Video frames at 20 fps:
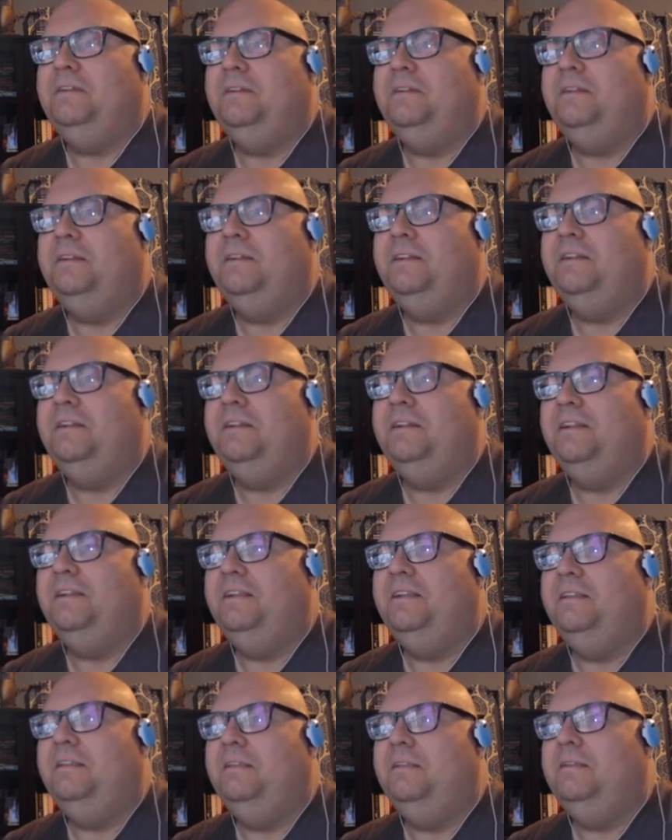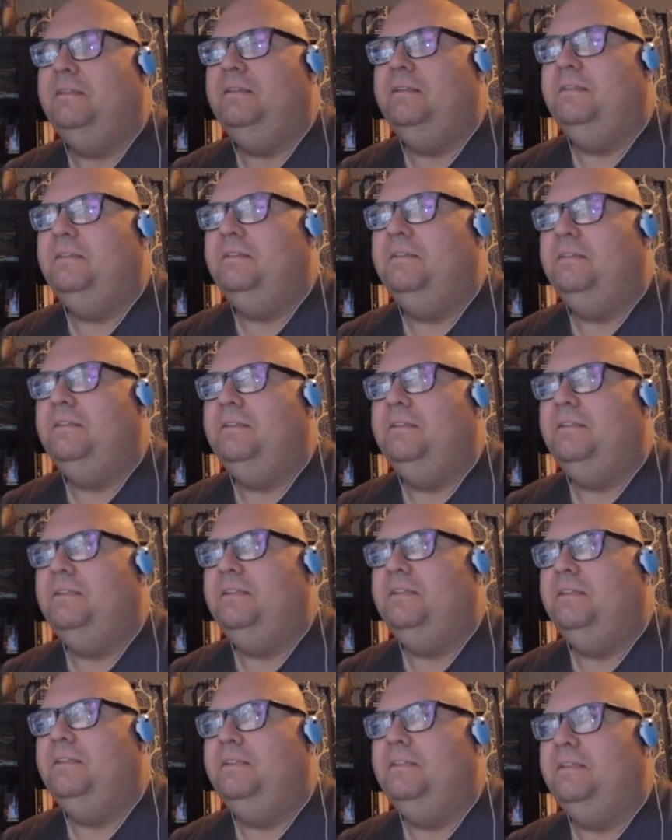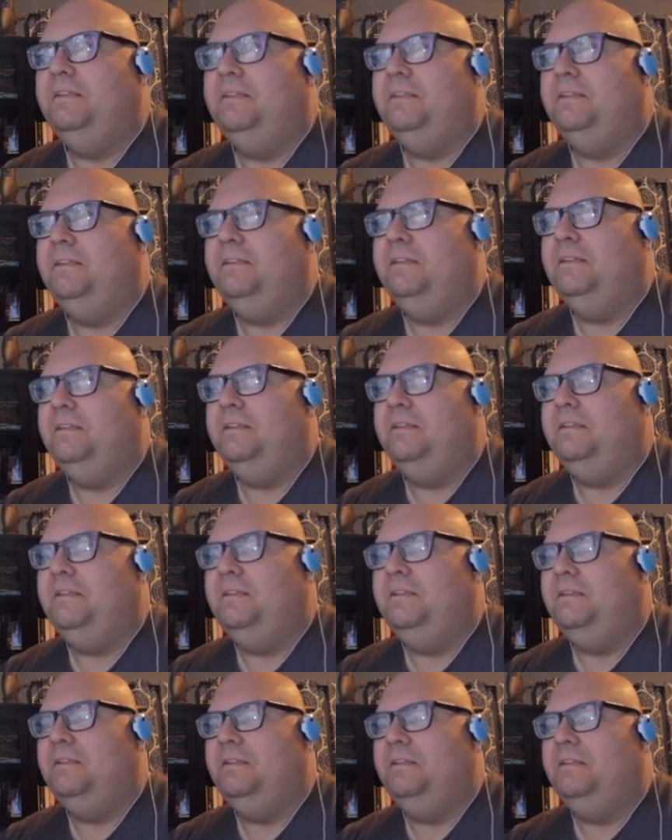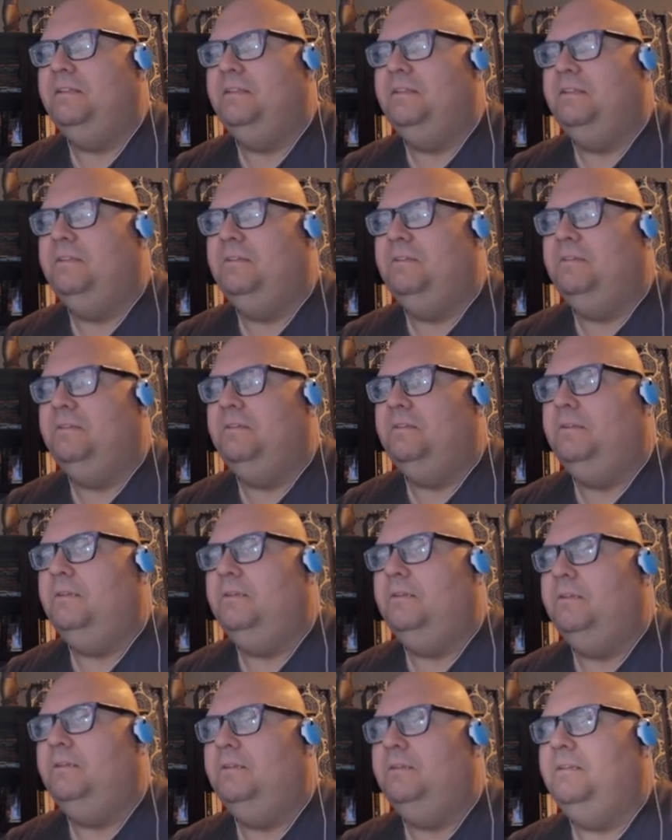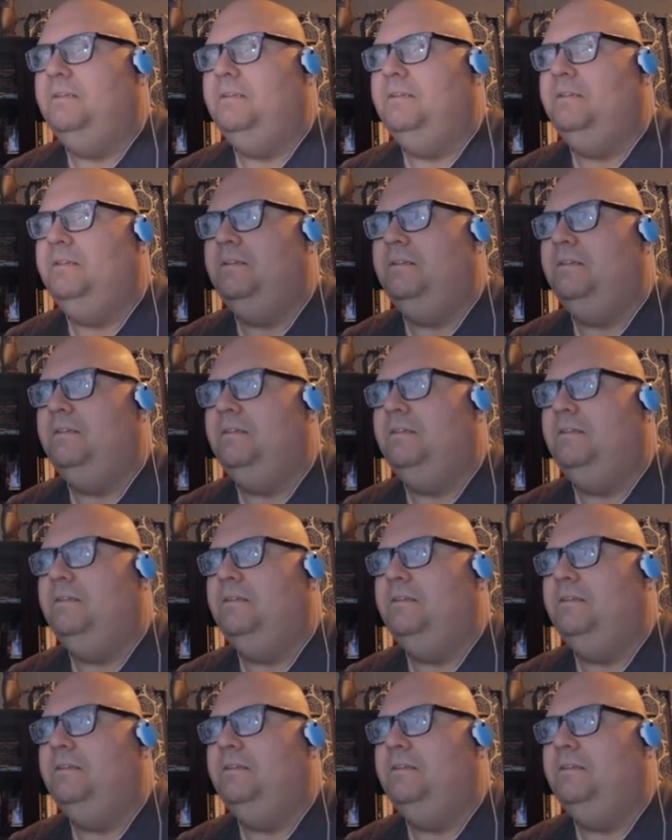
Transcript: (silence)